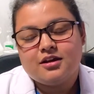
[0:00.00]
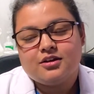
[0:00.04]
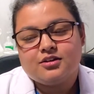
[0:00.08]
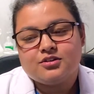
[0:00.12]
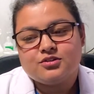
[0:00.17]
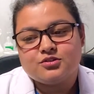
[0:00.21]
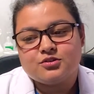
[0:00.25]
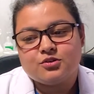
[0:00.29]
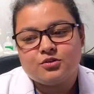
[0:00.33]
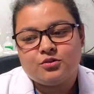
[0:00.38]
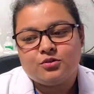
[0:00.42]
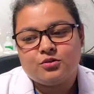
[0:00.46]

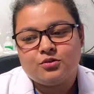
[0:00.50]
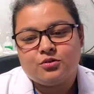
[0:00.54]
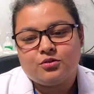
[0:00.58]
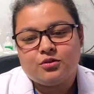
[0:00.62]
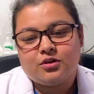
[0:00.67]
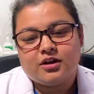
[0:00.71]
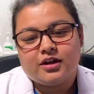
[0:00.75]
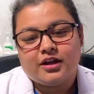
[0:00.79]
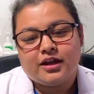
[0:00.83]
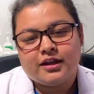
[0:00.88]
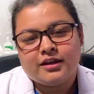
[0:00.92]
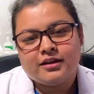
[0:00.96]

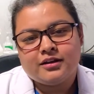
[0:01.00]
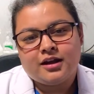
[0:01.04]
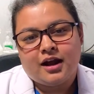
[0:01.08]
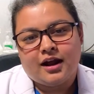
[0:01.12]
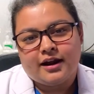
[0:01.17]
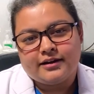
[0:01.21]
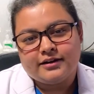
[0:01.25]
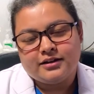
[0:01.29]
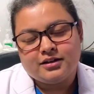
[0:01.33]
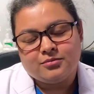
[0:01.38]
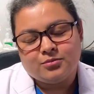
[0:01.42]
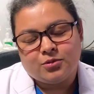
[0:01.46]
So in
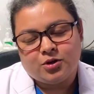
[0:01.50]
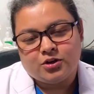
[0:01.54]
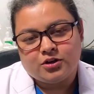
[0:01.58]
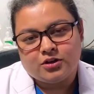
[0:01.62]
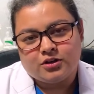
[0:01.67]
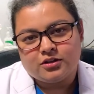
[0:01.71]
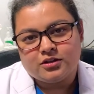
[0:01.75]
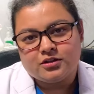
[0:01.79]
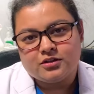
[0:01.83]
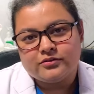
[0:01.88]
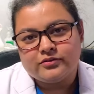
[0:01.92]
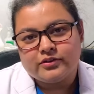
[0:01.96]
Ideal
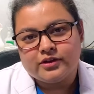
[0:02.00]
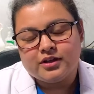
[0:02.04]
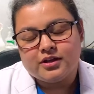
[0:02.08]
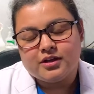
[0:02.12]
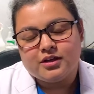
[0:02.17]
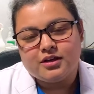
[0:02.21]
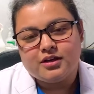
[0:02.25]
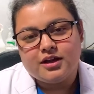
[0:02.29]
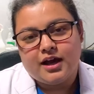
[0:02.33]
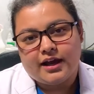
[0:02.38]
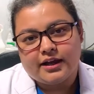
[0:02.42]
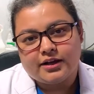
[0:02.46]
Molecular,
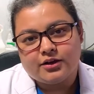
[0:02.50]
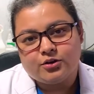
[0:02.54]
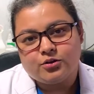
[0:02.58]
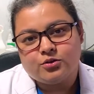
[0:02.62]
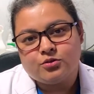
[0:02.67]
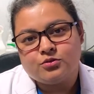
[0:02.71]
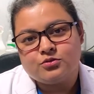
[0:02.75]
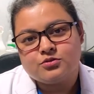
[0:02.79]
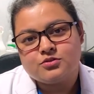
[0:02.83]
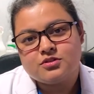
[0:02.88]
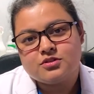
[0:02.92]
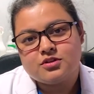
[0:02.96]
we
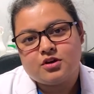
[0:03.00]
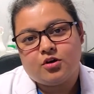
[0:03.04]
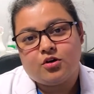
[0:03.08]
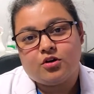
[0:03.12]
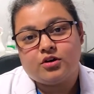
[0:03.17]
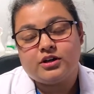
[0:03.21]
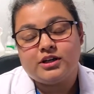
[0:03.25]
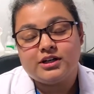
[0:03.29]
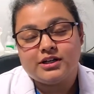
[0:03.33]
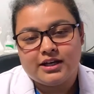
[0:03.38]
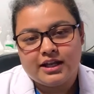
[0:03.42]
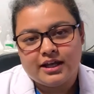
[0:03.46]
diagnose or
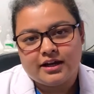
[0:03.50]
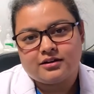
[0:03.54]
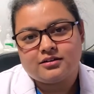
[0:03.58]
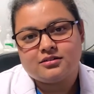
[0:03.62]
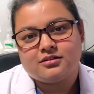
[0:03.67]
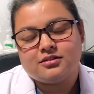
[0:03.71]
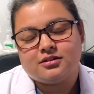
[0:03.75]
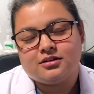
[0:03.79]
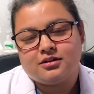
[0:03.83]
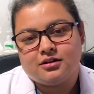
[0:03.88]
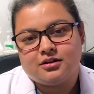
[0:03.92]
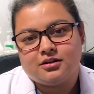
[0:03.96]

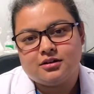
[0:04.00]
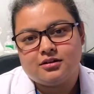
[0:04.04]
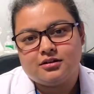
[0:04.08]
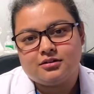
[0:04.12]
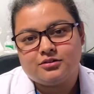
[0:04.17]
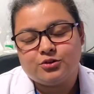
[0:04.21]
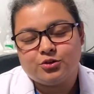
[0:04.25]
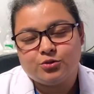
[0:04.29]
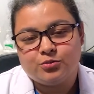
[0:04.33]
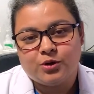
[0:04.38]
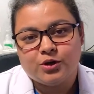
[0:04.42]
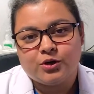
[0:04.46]
detect uh,
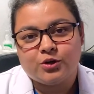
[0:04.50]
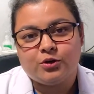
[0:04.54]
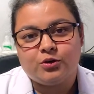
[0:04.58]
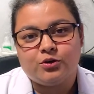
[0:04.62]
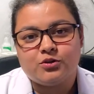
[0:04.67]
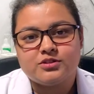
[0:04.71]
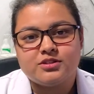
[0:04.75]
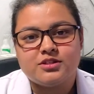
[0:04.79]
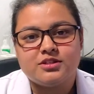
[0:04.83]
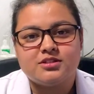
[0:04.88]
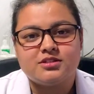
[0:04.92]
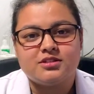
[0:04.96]

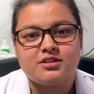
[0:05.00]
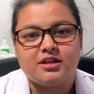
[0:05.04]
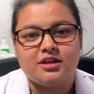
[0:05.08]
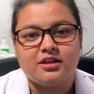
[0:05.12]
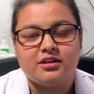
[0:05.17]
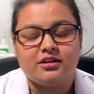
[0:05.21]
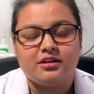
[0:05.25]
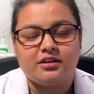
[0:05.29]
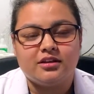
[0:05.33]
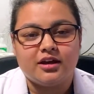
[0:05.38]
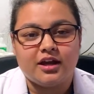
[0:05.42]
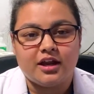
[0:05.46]
tuberculosis
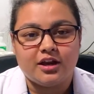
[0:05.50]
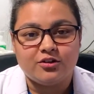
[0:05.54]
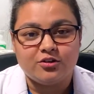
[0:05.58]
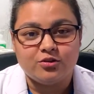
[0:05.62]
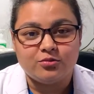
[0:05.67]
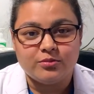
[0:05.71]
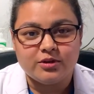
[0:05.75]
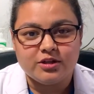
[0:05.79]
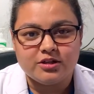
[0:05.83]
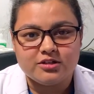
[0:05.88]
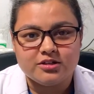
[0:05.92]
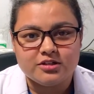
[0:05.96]
in the
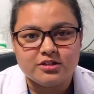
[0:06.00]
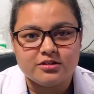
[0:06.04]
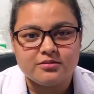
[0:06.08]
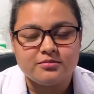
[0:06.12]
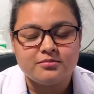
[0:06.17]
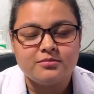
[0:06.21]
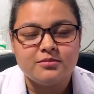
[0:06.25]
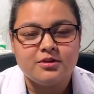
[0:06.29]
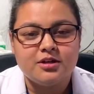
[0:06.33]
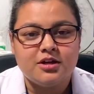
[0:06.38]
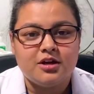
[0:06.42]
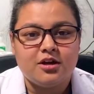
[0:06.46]

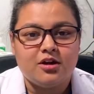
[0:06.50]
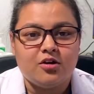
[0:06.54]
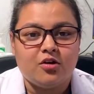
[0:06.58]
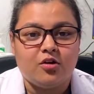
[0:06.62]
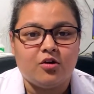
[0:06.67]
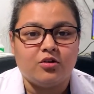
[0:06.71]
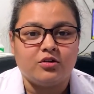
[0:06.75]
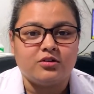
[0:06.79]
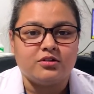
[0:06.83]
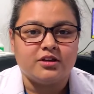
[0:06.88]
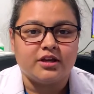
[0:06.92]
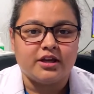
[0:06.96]
endometrium
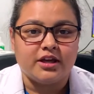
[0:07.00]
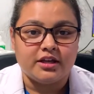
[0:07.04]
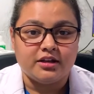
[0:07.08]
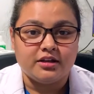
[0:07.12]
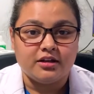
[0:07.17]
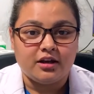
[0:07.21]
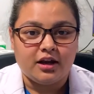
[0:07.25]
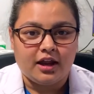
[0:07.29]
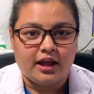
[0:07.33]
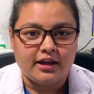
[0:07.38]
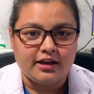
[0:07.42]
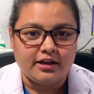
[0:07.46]
or the inner
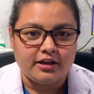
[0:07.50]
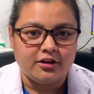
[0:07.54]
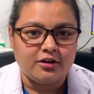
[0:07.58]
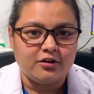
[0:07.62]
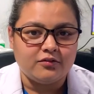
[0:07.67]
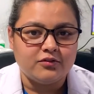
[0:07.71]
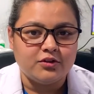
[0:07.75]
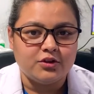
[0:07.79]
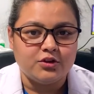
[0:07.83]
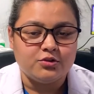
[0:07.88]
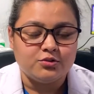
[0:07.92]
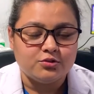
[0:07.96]
lining
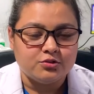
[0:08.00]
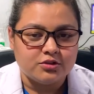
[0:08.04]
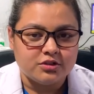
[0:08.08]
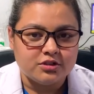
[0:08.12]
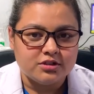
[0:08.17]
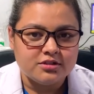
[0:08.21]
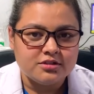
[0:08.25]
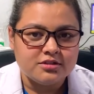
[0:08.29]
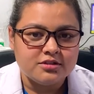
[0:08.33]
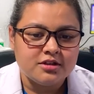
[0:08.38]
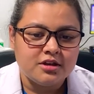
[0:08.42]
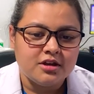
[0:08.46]
of the
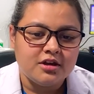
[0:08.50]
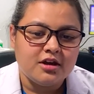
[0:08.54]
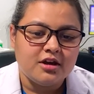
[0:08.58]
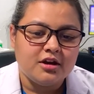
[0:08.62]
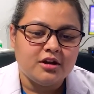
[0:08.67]
uterus.